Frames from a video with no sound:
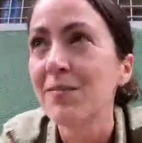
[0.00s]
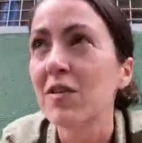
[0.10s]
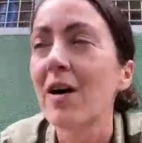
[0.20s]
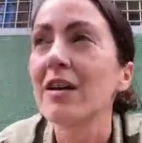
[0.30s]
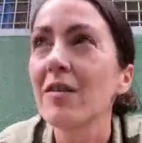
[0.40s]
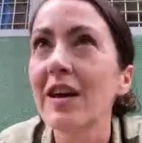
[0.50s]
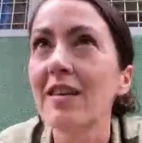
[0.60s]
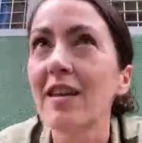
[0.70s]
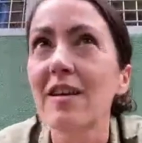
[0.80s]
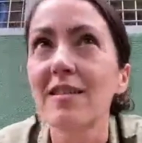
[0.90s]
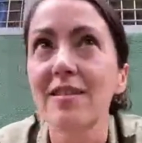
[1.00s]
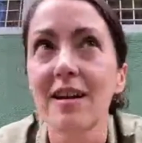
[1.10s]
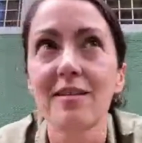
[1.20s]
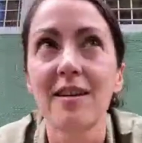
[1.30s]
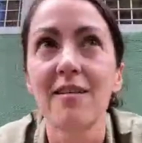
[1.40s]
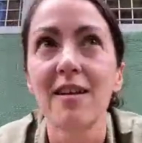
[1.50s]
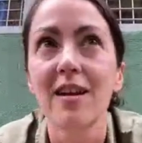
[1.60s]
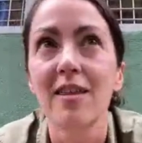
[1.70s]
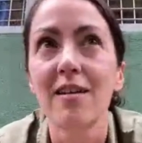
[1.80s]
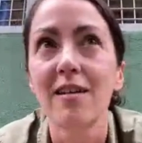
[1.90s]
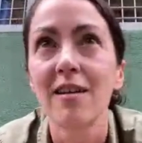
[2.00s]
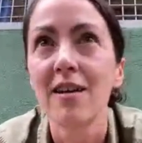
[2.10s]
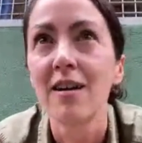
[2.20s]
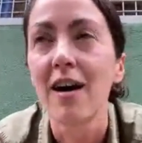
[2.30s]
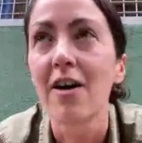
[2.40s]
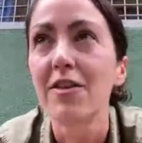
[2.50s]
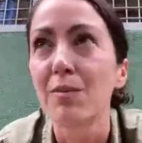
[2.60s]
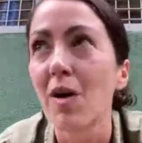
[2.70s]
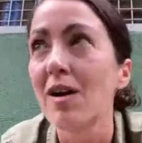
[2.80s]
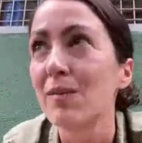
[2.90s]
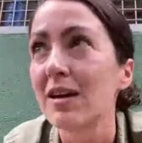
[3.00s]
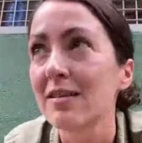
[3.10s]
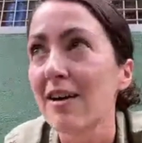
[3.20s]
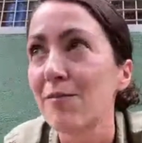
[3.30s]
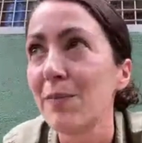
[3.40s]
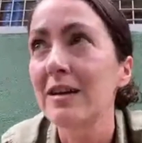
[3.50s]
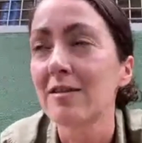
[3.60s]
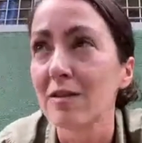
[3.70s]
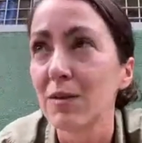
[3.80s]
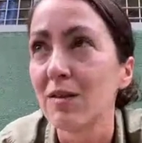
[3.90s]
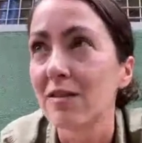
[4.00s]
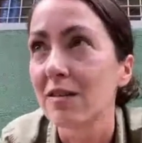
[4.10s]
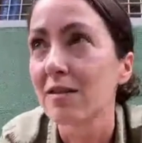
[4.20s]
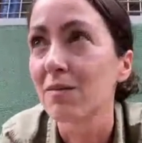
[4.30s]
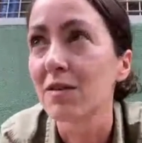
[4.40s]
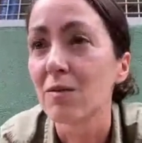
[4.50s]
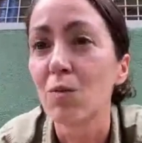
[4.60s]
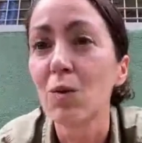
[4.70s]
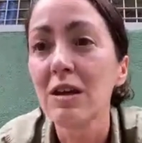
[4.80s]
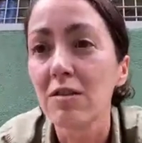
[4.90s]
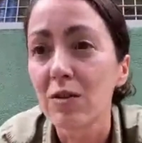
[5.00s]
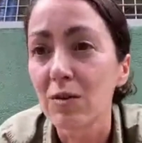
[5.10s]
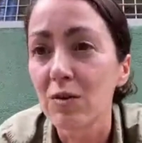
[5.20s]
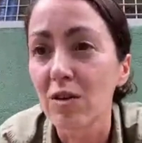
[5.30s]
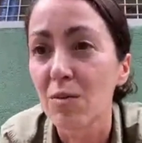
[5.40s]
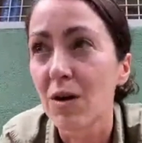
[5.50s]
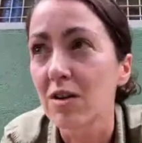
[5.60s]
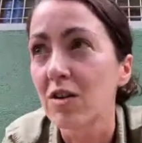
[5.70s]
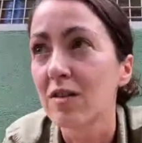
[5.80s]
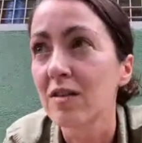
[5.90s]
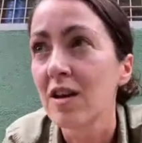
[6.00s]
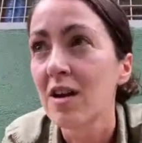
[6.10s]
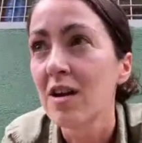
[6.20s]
so i don't think that this is necessarily that other primates have better immune systems than we do, so much as